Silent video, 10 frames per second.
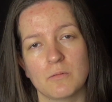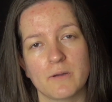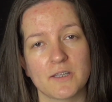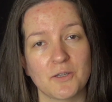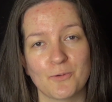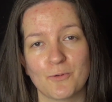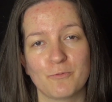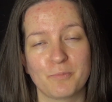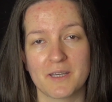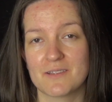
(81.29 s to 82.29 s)
when
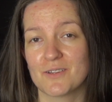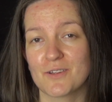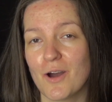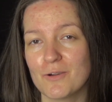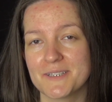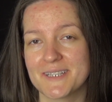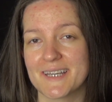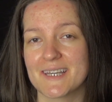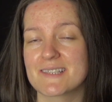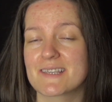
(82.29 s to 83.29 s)
you've been on
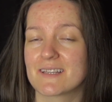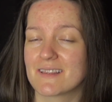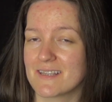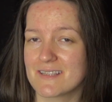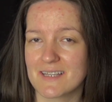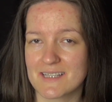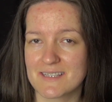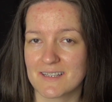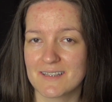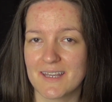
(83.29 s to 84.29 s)
holidays, at least that's
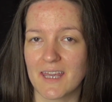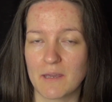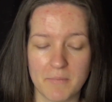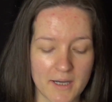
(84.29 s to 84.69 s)
the claim.